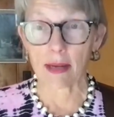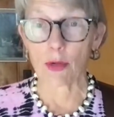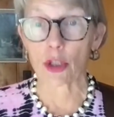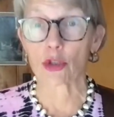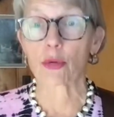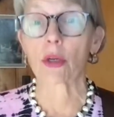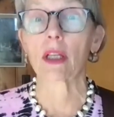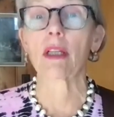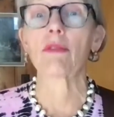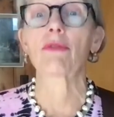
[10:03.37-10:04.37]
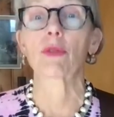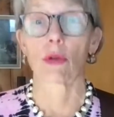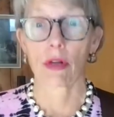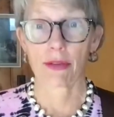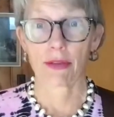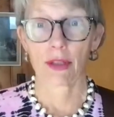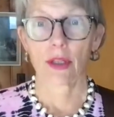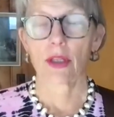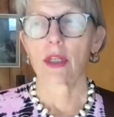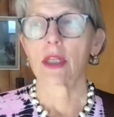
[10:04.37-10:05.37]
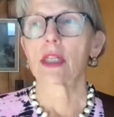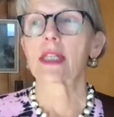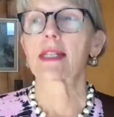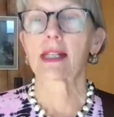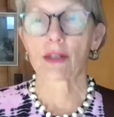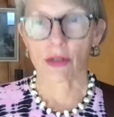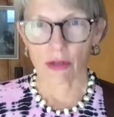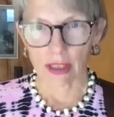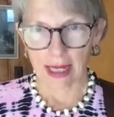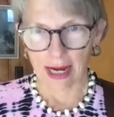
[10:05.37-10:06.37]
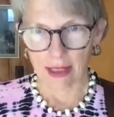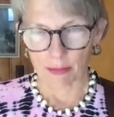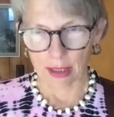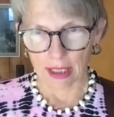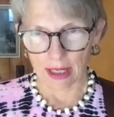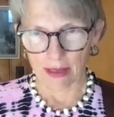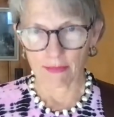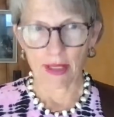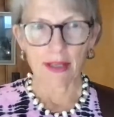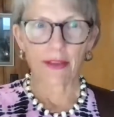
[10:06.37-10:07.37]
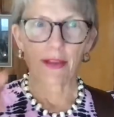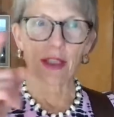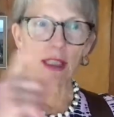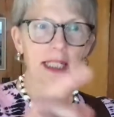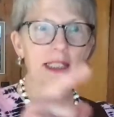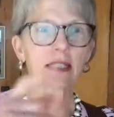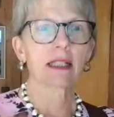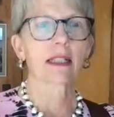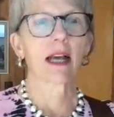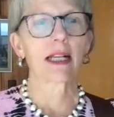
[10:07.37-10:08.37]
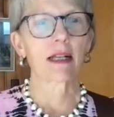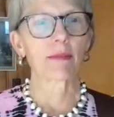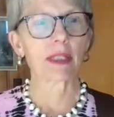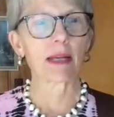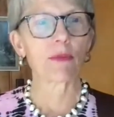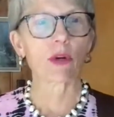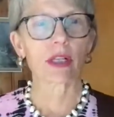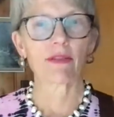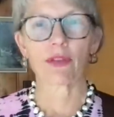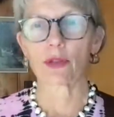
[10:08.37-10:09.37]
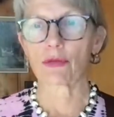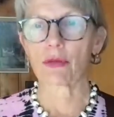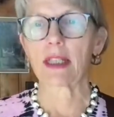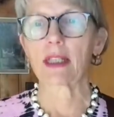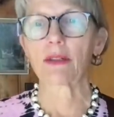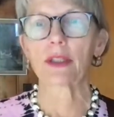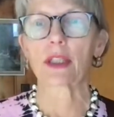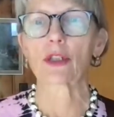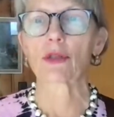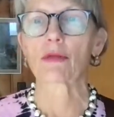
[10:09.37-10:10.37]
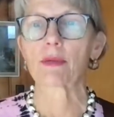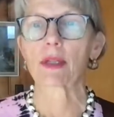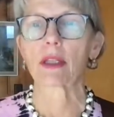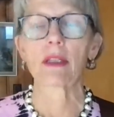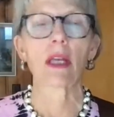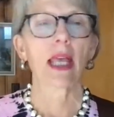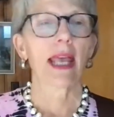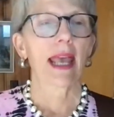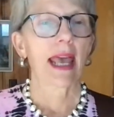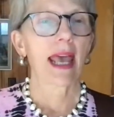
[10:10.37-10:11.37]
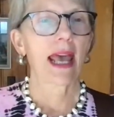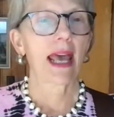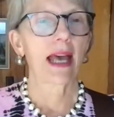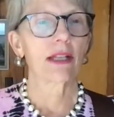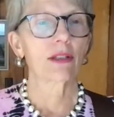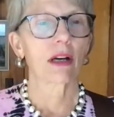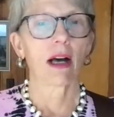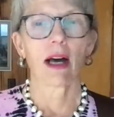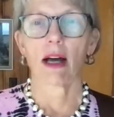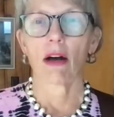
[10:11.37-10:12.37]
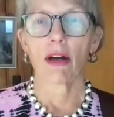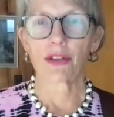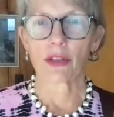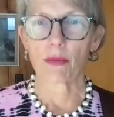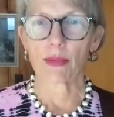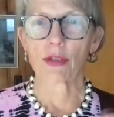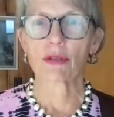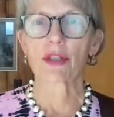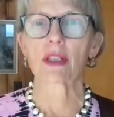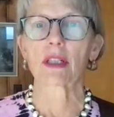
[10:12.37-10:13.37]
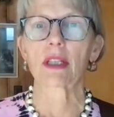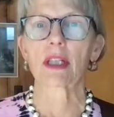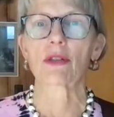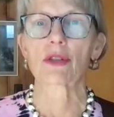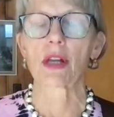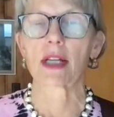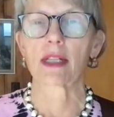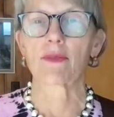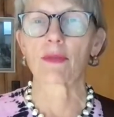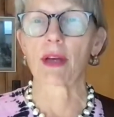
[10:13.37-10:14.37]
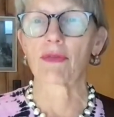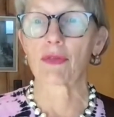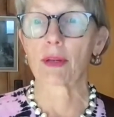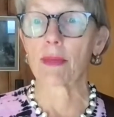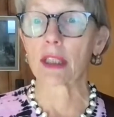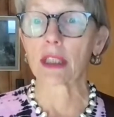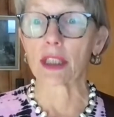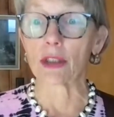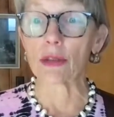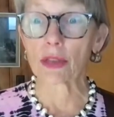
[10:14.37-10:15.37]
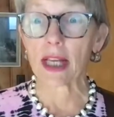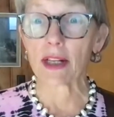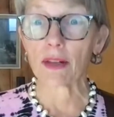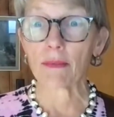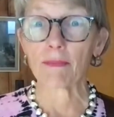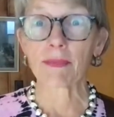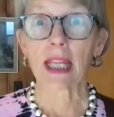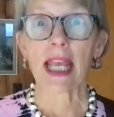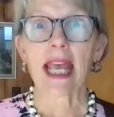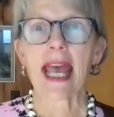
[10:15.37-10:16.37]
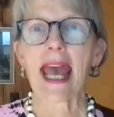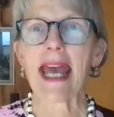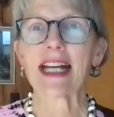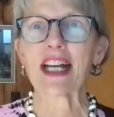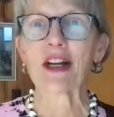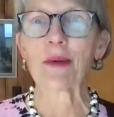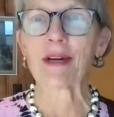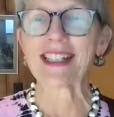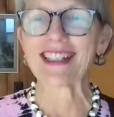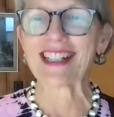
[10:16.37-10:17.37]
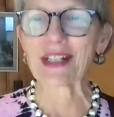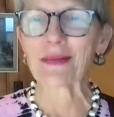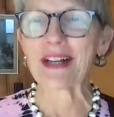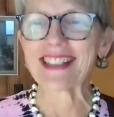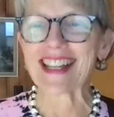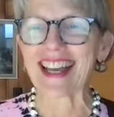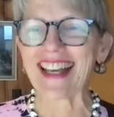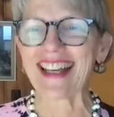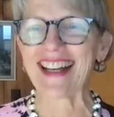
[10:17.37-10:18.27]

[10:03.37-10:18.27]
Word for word: March 24th, 6:30 to 8 p.m. The link to sign up and get more info is right there in the description. And uh, also be sure that you're signed up for my free monthly newsletter. And I hope I see you next Wednesday.